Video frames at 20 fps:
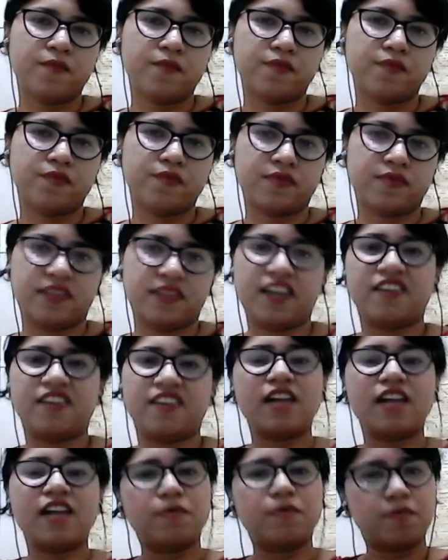there
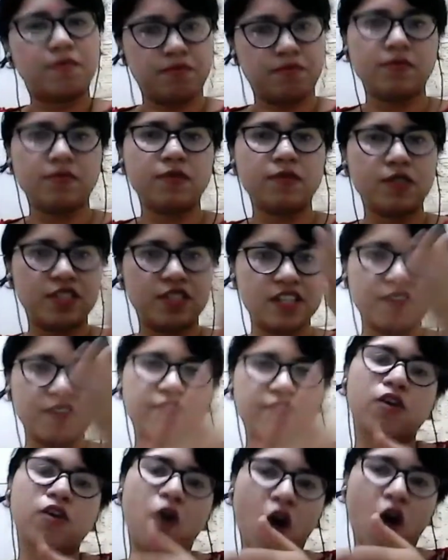are
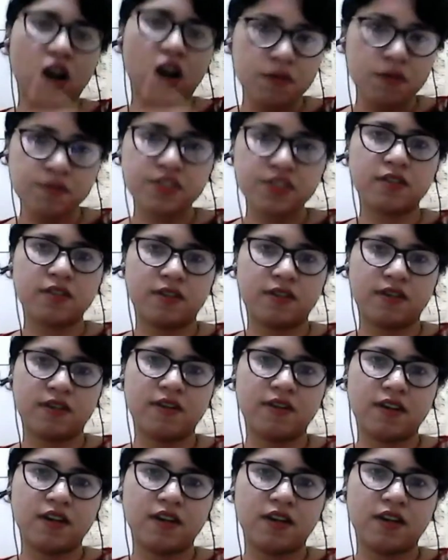several columns.
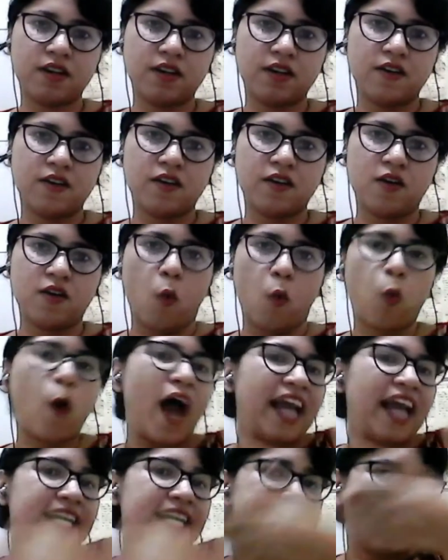
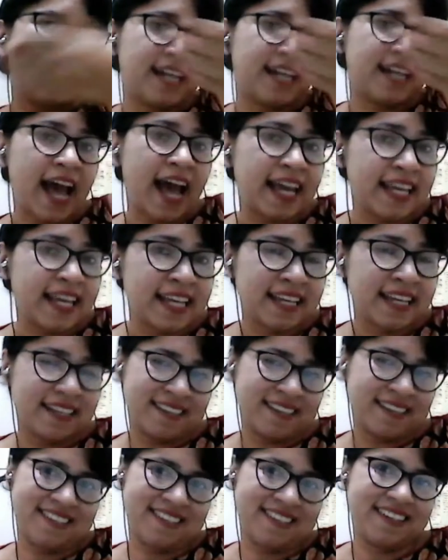While denying
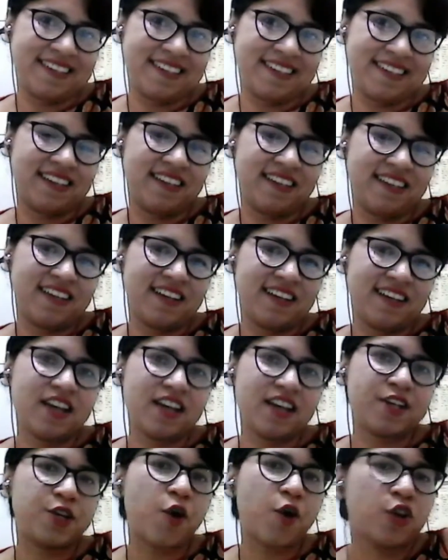a
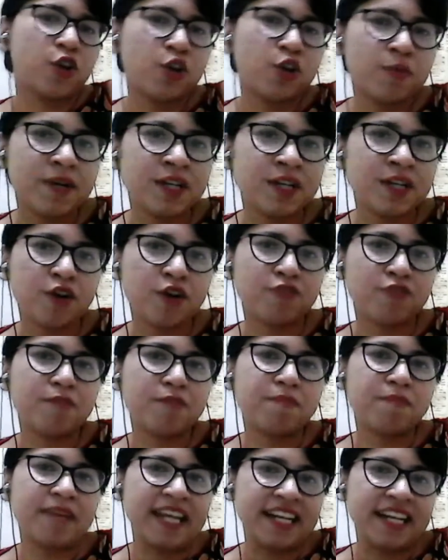document of a
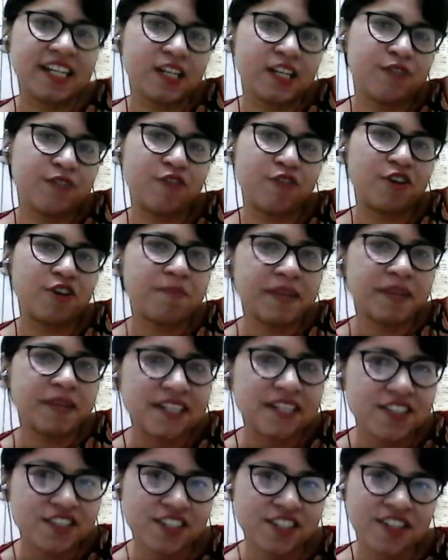plaintiff or a
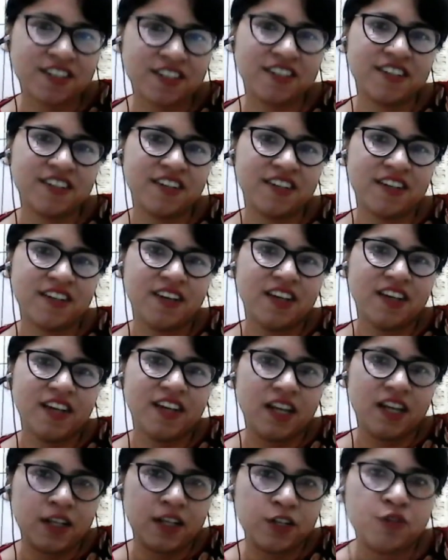petitioner,
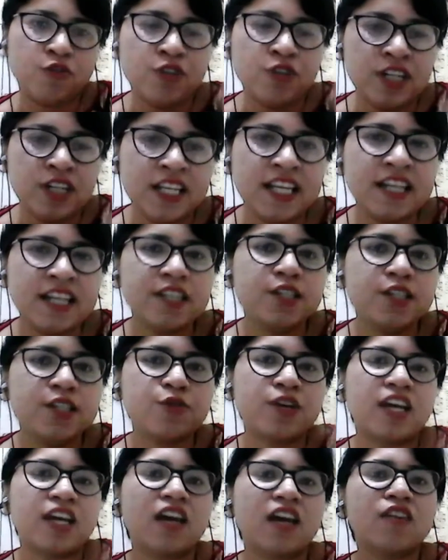you need to
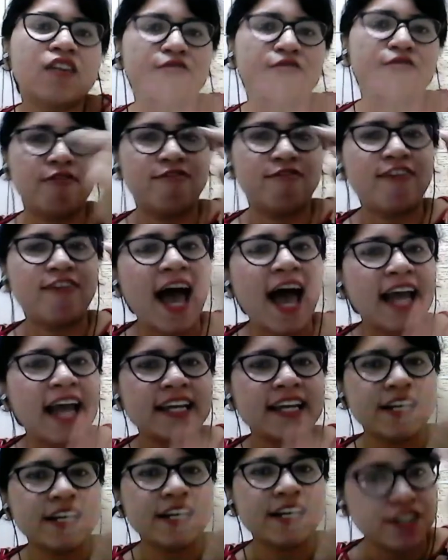give
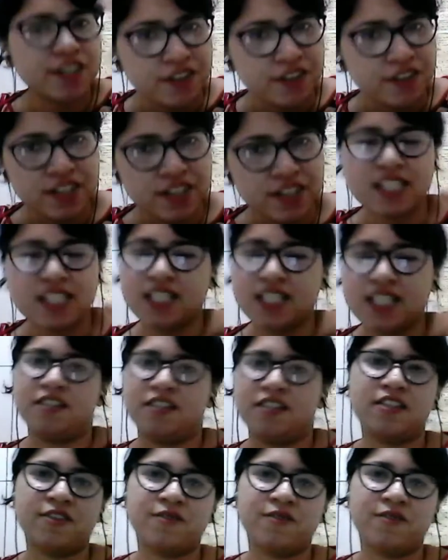valid reasons.